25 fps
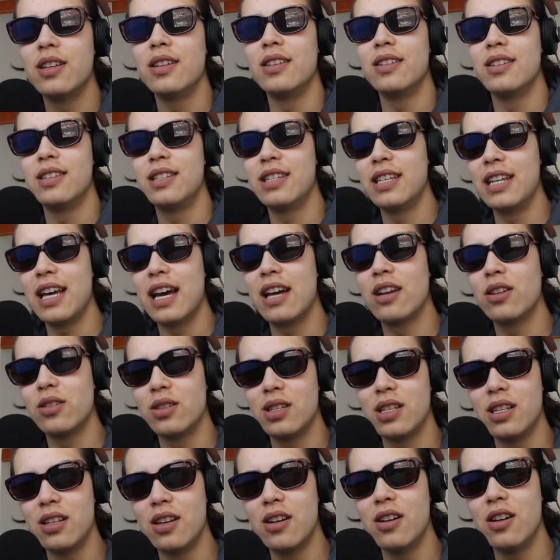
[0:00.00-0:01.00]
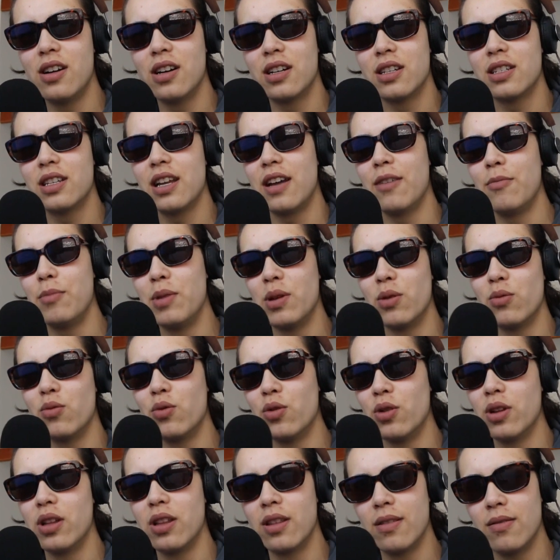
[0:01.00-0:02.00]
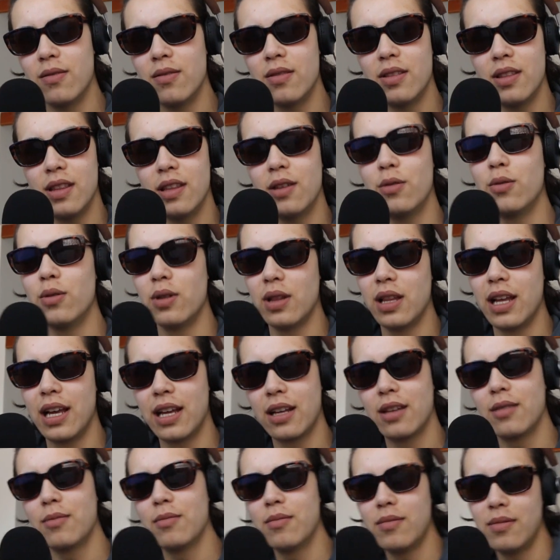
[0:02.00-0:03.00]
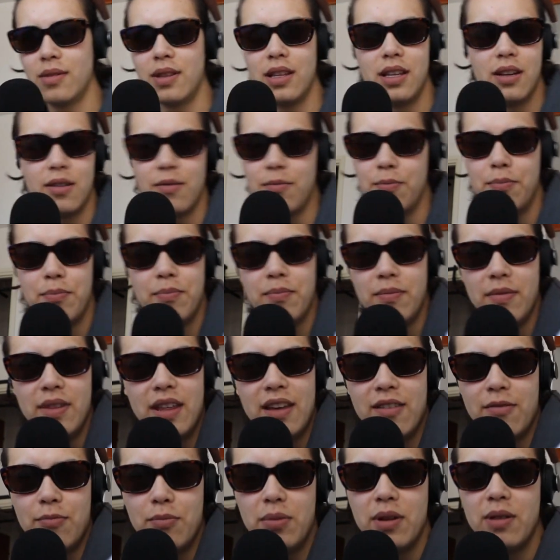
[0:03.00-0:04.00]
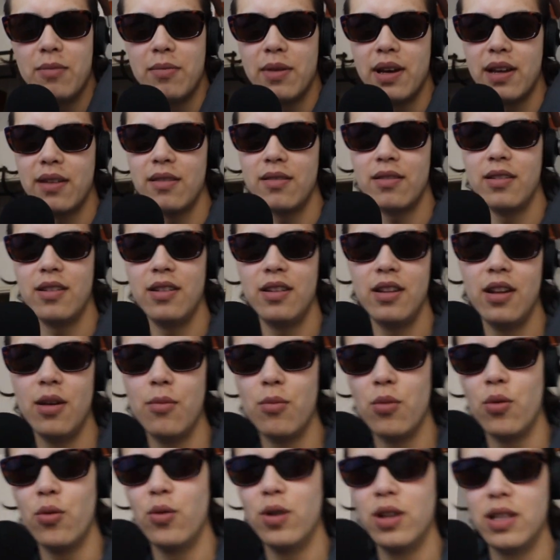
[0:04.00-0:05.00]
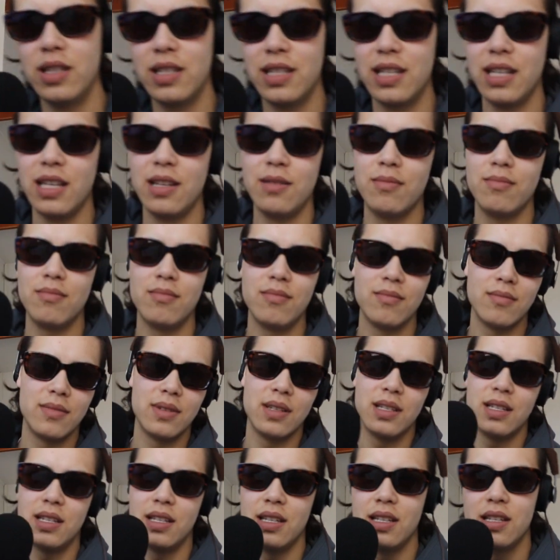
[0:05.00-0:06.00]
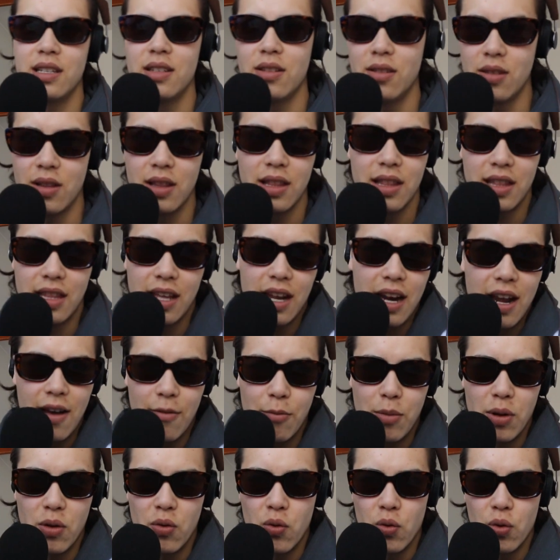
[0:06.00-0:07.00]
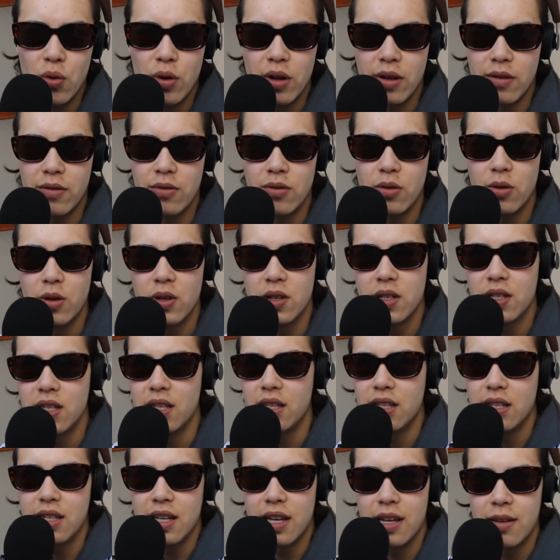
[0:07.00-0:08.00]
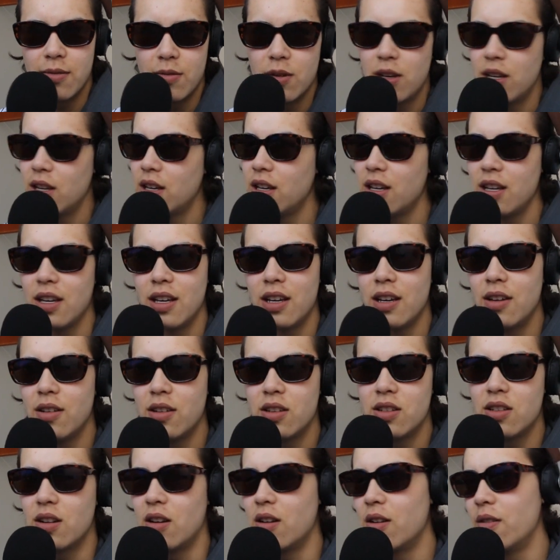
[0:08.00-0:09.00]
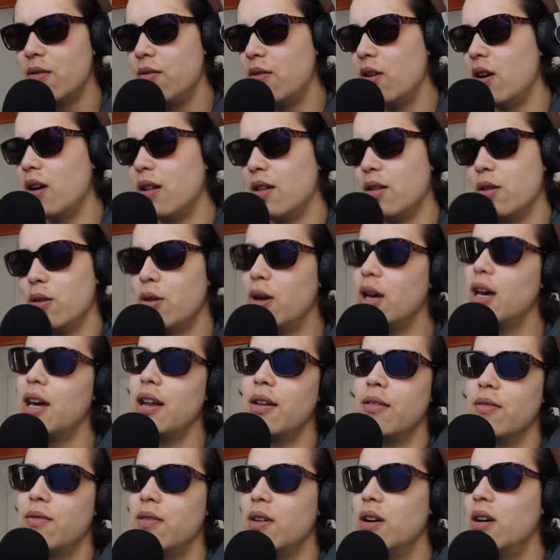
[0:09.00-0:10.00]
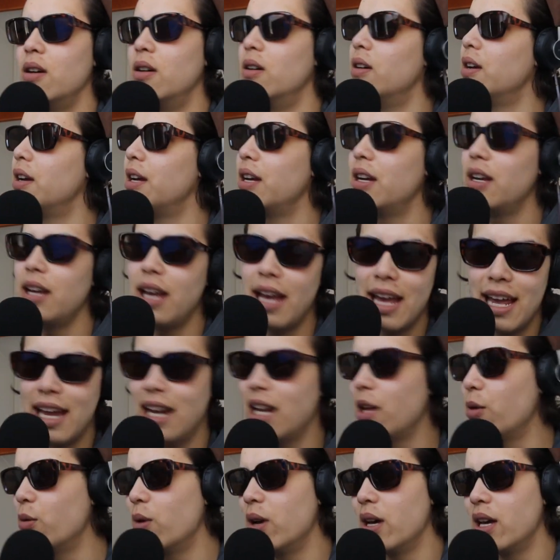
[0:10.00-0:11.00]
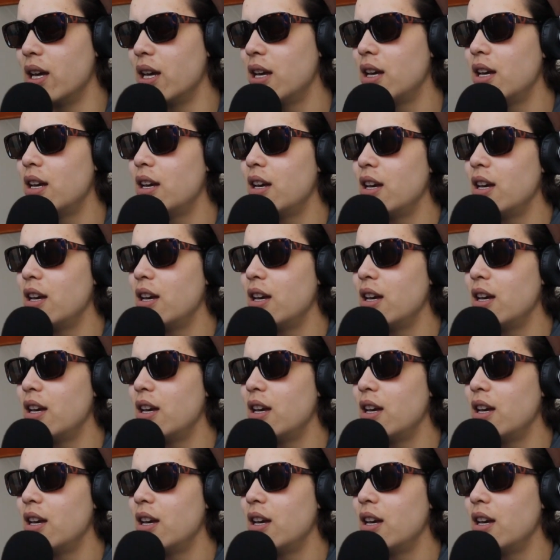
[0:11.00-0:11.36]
the Seattle Seahawks. I've been rooting. They've been my number one team that I've been rooting for since I started following the NFL. Anyway,